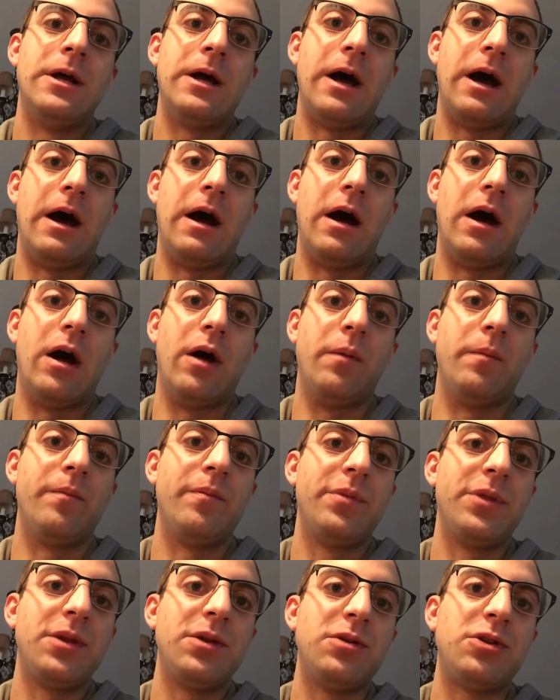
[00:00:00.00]

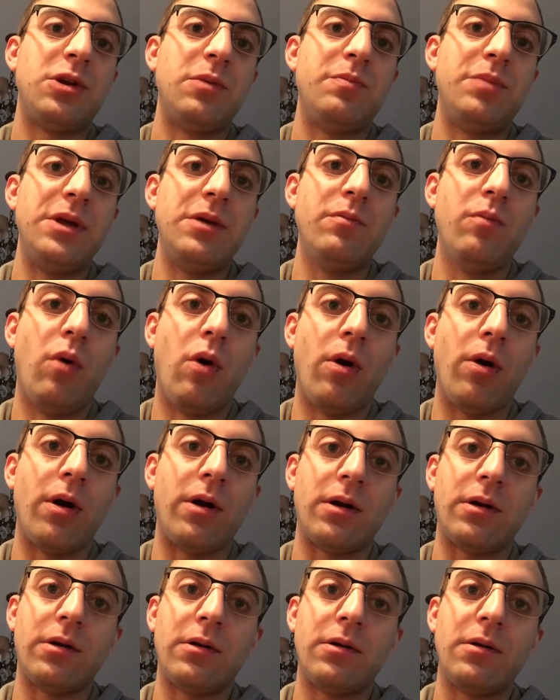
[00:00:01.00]
to be
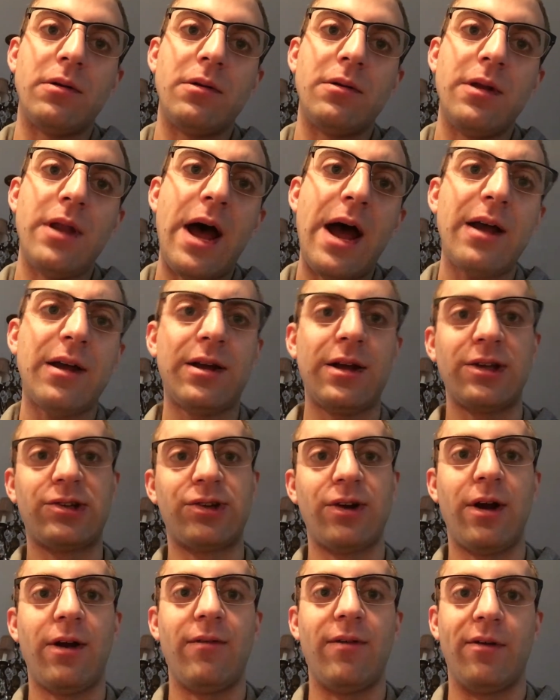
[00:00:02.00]
more, not
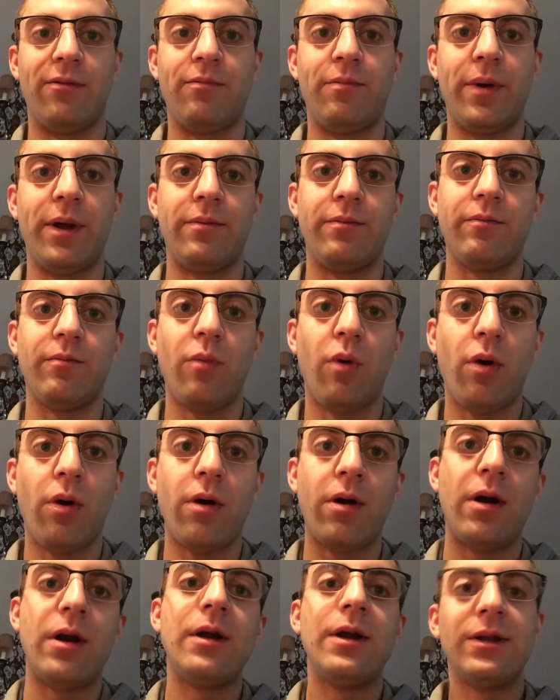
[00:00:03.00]
conservative, but
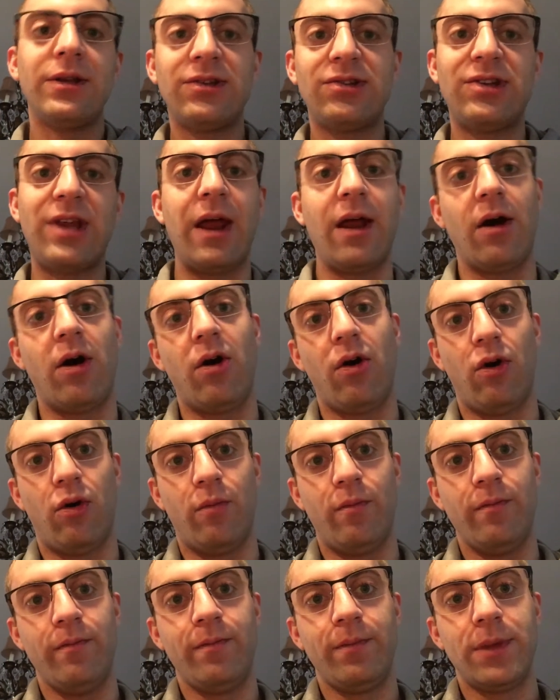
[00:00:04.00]
more
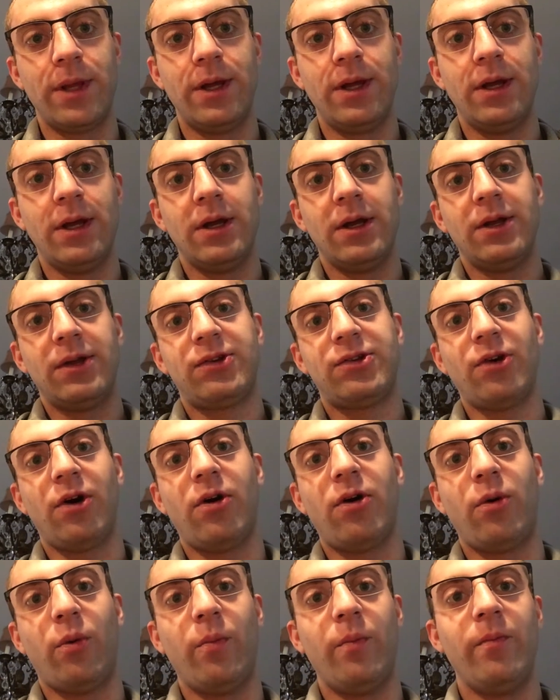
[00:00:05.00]
stay-at-home.
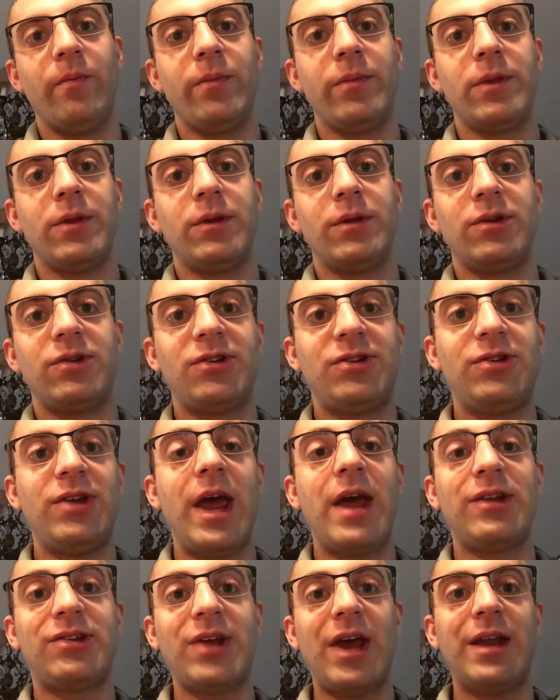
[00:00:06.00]
So
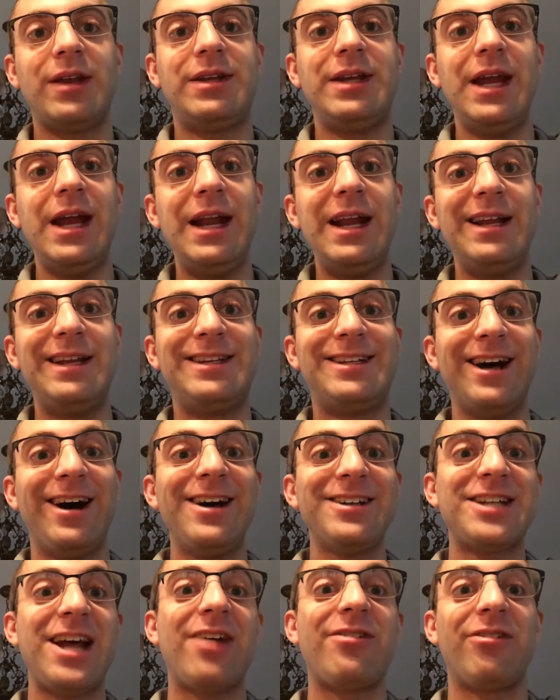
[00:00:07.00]
Santini
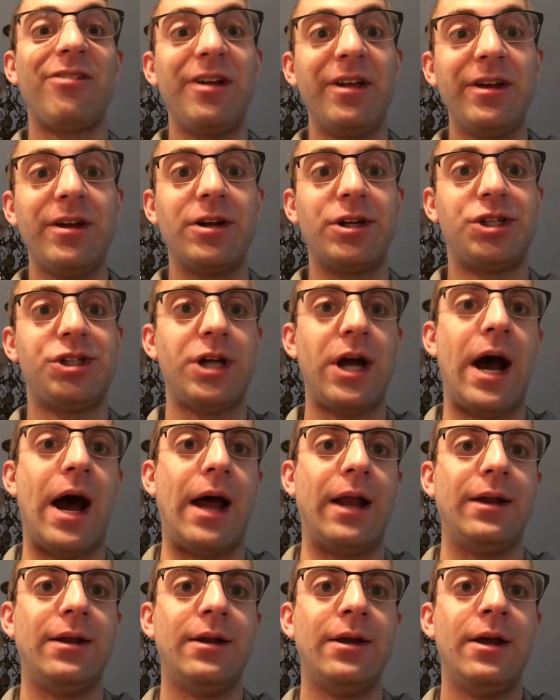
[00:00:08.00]
does have a really good
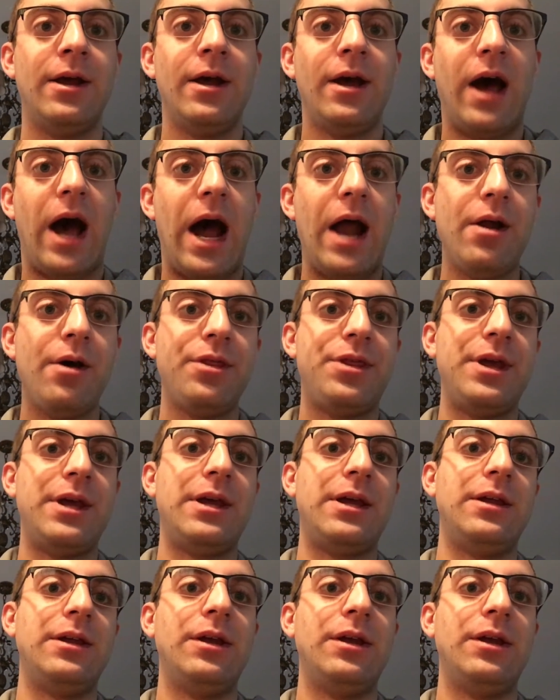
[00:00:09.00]
shot. I don't think he